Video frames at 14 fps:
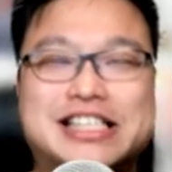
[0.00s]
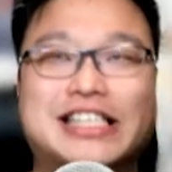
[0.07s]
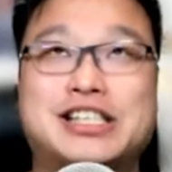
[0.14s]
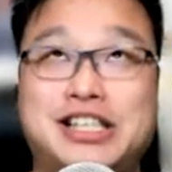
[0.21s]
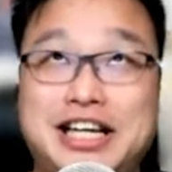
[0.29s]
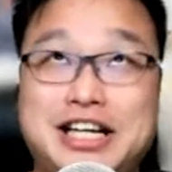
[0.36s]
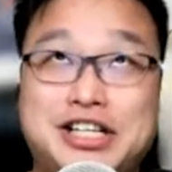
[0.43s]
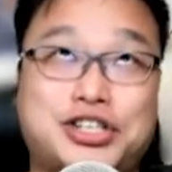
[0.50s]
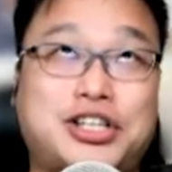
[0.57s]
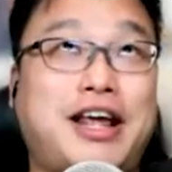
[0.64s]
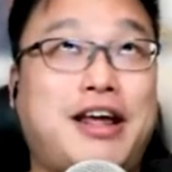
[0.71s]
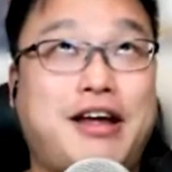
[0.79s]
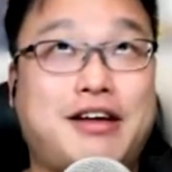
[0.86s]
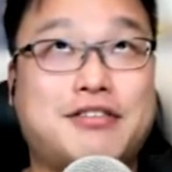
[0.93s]
is
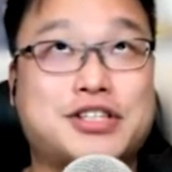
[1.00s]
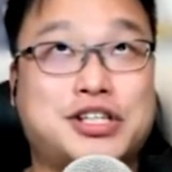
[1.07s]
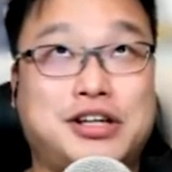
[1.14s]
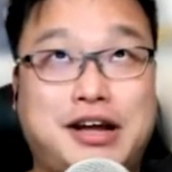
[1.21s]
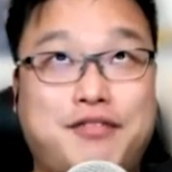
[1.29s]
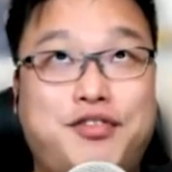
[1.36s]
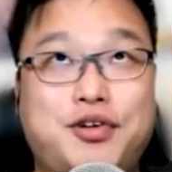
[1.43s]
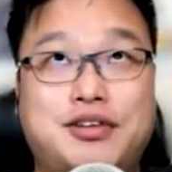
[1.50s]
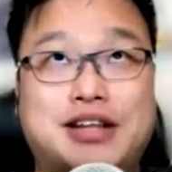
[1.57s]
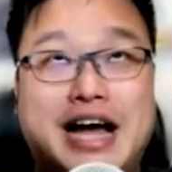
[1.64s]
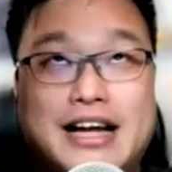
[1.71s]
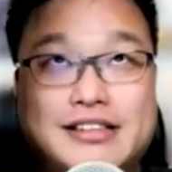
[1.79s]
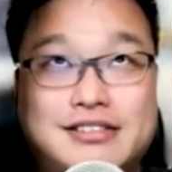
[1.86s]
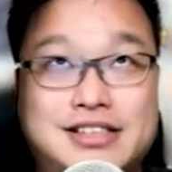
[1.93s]
literally to give you
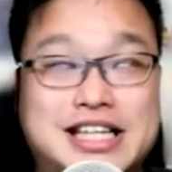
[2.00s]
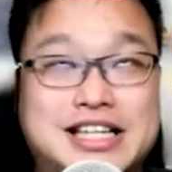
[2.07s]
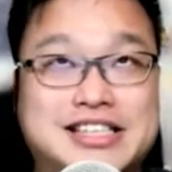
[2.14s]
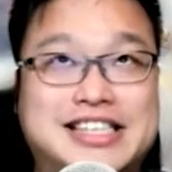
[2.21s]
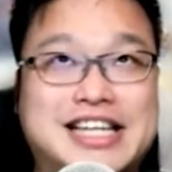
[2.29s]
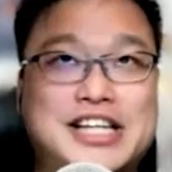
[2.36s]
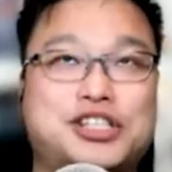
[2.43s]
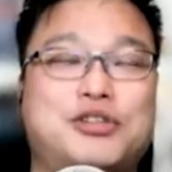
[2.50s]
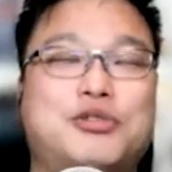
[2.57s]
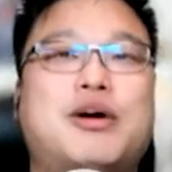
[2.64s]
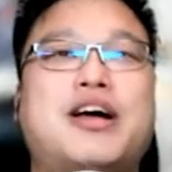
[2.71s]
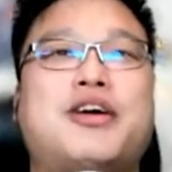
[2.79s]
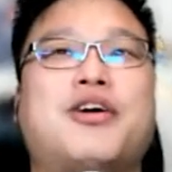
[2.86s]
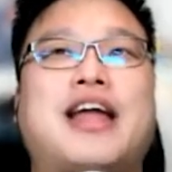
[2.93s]
that sensation
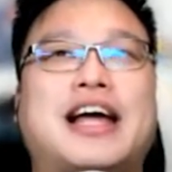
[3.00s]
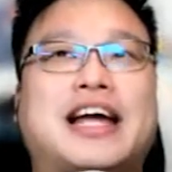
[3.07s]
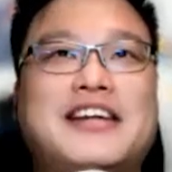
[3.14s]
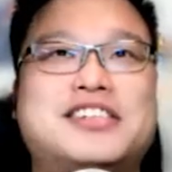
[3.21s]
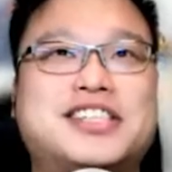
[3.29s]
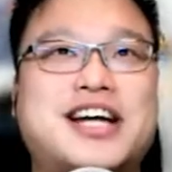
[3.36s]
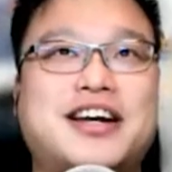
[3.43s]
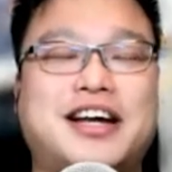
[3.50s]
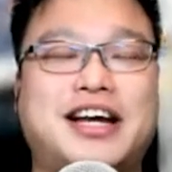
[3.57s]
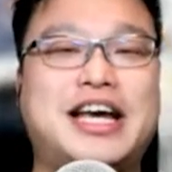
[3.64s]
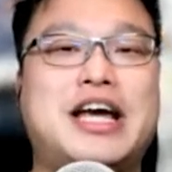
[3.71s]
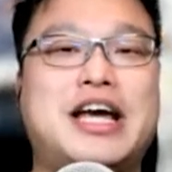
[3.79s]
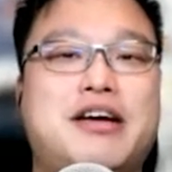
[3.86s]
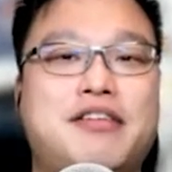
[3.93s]
where you're like inside a
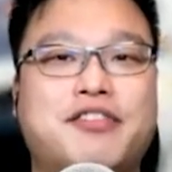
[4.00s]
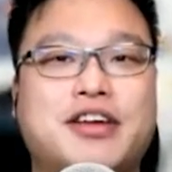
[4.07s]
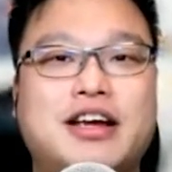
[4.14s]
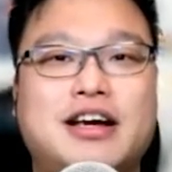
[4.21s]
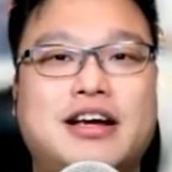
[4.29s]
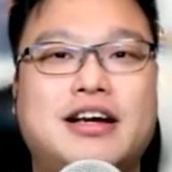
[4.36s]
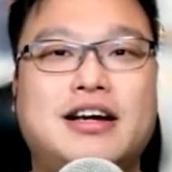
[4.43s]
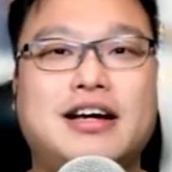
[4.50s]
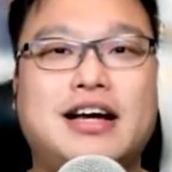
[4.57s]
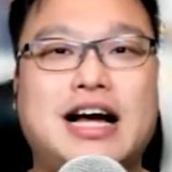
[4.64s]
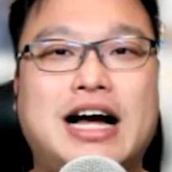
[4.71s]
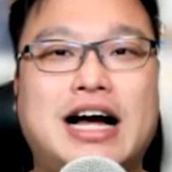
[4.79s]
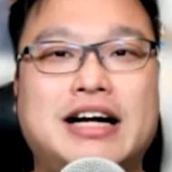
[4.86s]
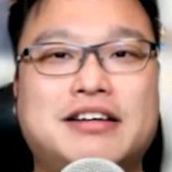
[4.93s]
cave,
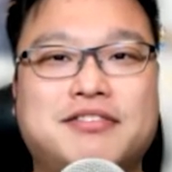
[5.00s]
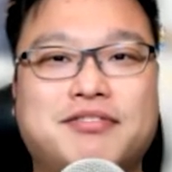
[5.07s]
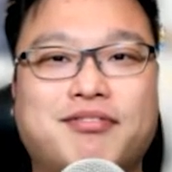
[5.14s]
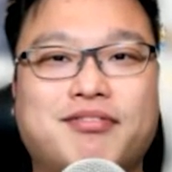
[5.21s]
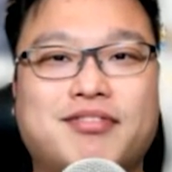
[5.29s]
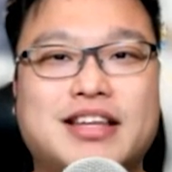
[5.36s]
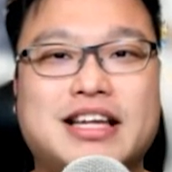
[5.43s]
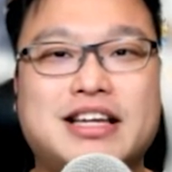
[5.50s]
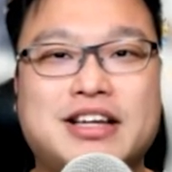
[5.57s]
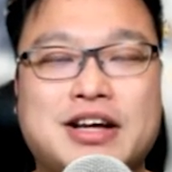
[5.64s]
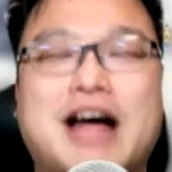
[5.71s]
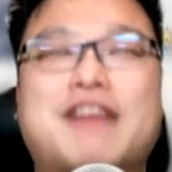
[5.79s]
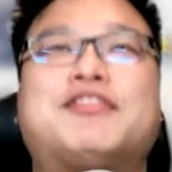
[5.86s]
and you have